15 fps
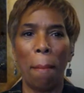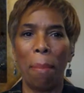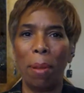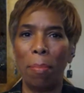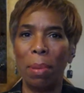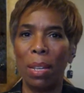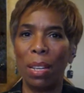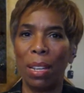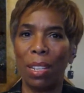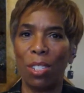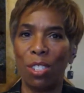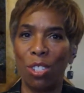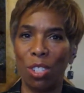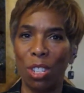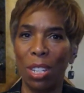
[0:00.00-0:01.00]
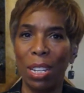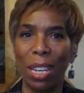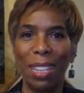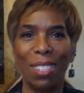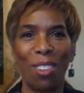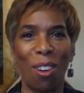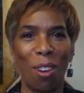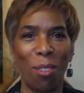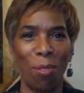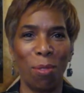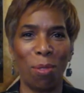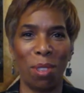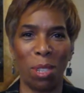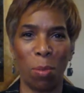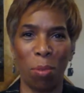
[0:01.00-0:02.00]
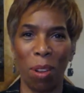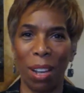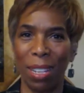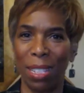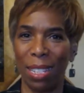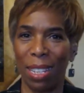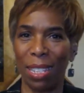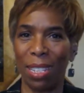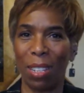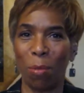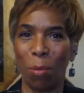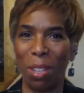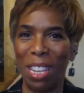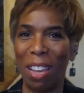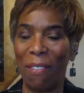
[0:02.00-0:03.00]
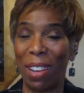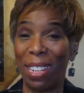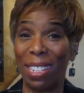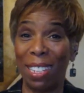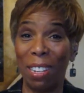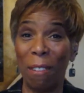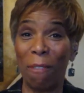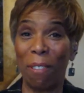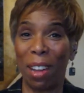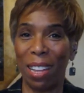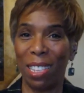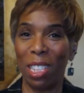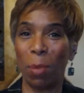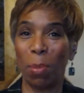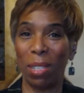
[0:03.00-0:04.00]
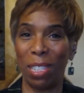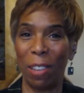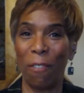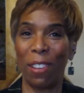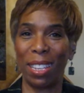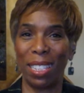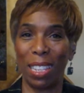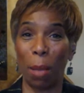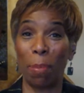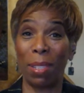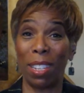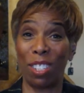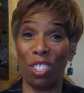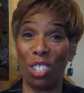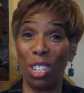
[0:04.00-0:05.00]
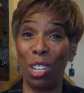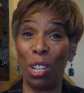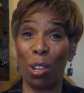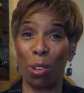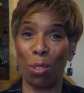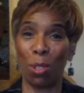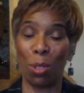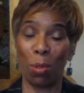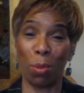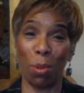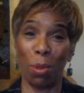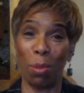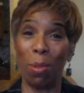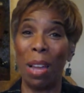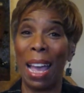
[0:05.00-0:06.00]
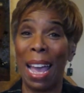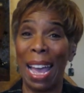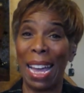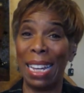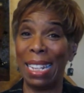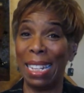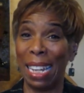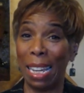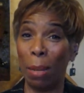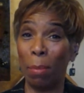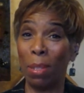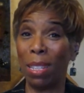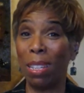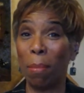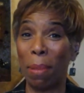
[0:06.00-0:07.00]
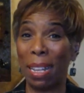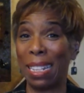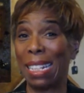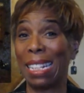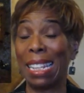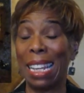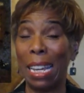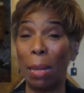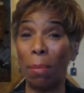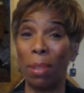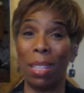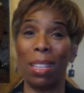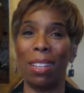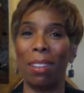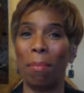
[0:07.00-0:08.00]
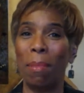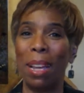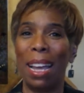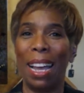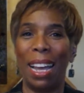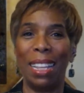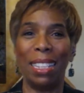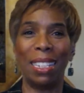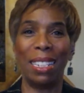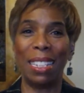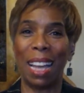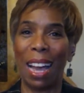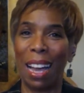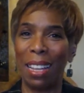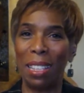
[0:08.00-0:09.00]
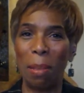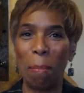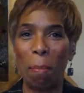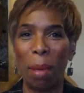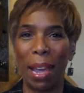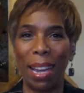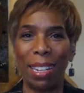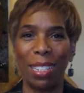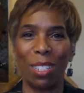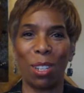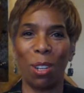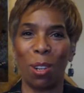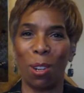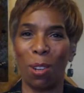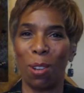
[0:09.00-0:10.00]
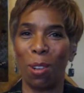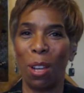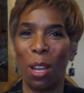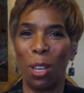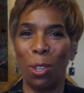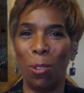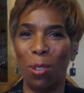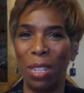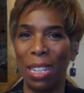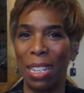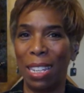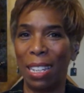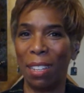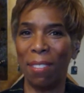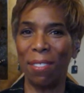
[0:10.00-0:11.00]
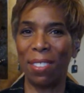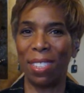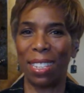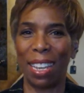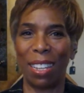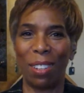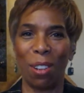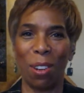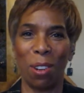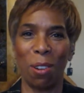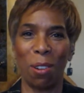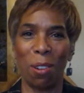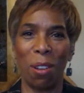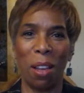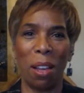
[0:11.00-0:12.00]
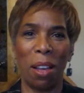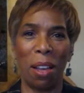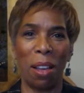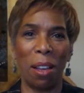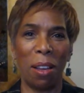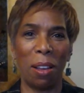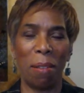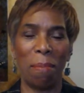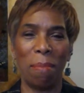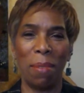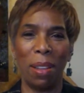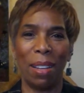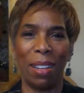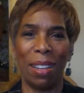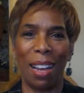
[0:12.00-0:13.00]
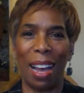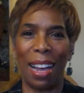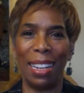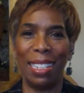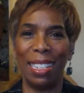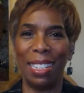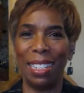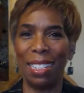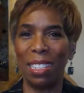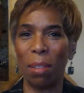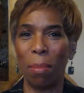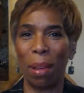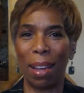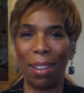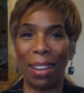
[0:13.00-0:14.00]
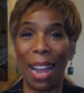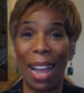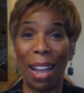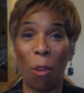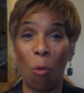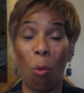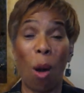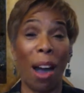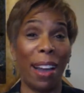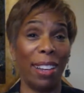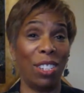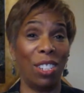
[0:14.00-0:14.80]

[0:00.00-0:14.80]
But because she has gone through this process and we have identified the specific steps that she goes through and named them and claimed them and then tied them back to her unique gifts and her ideas about why